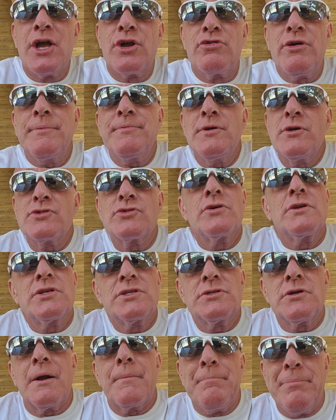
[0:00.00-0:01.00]
Crypto is going to
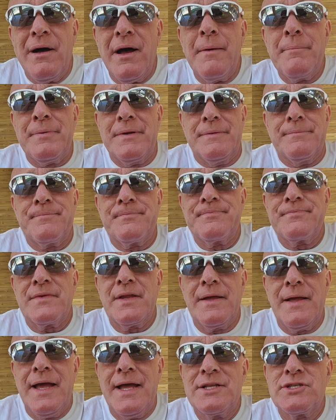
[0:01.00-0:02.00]
start pumping.
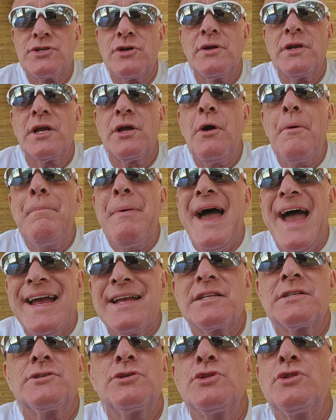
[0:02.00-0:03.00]
It's going to go
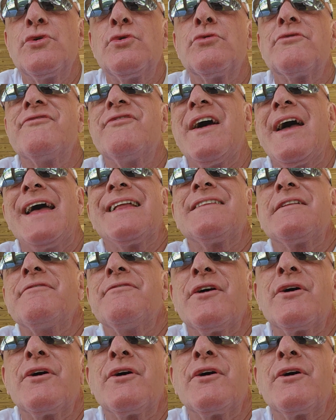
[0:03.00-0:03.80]
back to the, at the